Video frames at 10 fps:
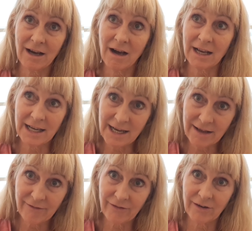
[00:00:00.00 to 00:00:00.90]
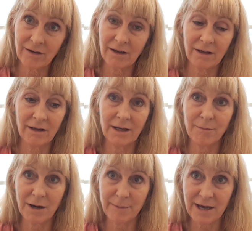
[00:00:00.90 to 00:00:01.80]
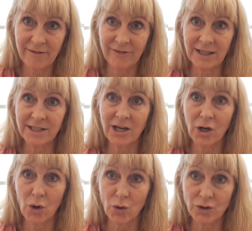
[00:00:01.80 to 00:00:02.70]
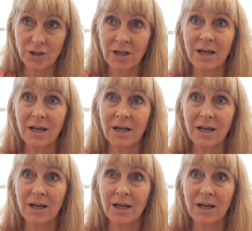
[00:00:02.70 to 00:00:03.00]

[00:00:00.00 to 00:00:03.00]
I live in my bare feet a lot.